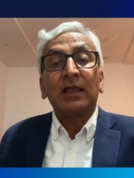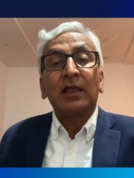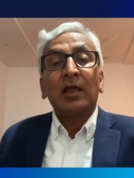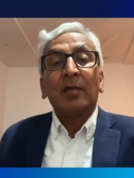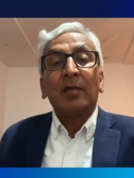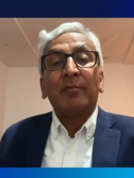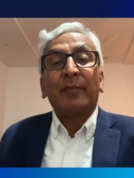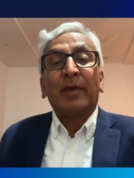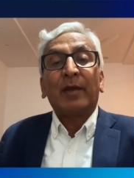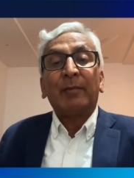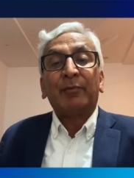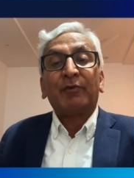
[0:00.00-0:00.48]

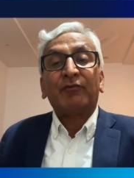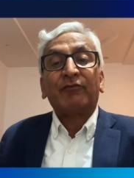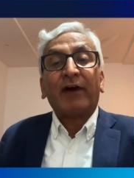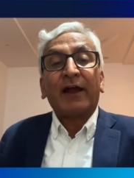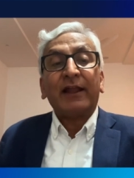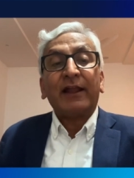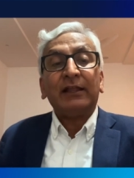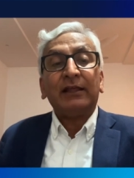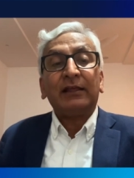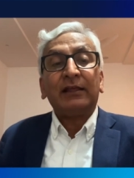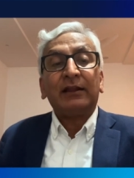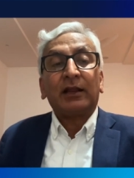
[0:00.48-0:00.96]
by
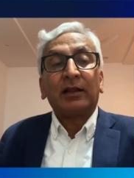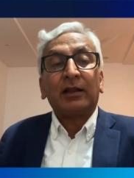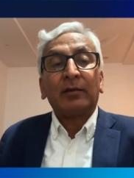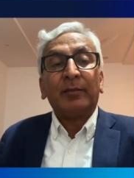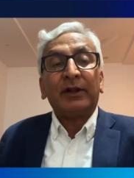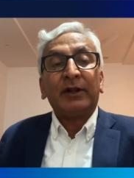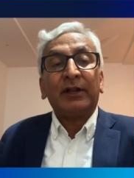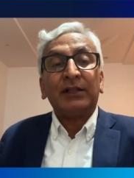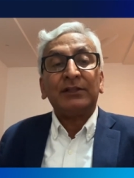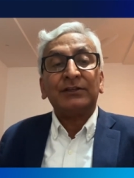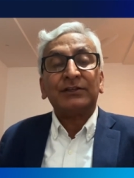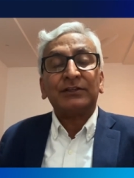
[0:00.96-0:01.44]
providing
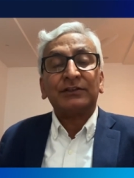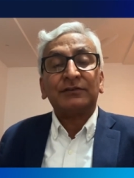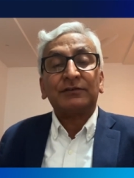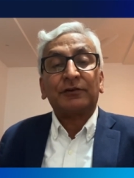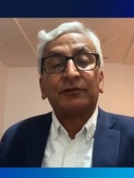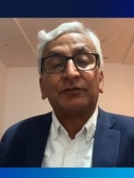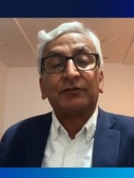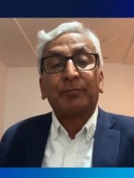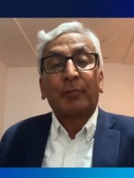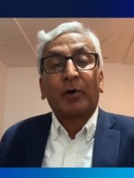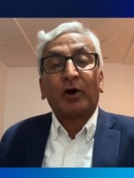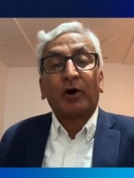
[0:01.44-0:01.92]
recommendations
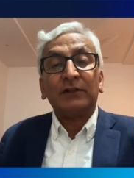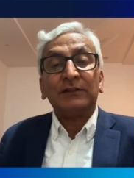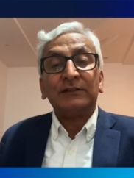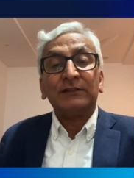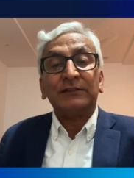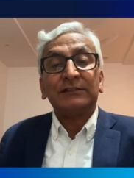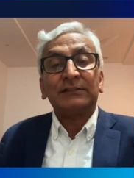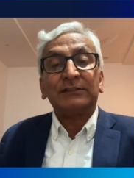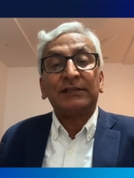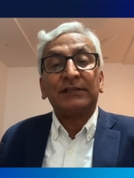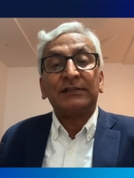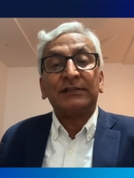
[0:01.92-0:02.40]
of
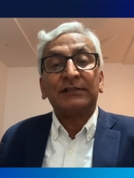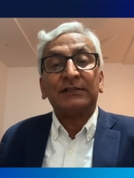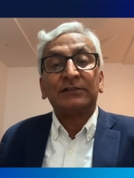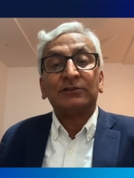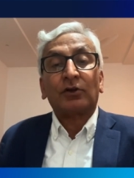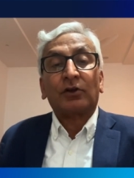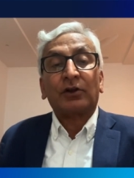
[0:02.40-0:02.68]
policy changes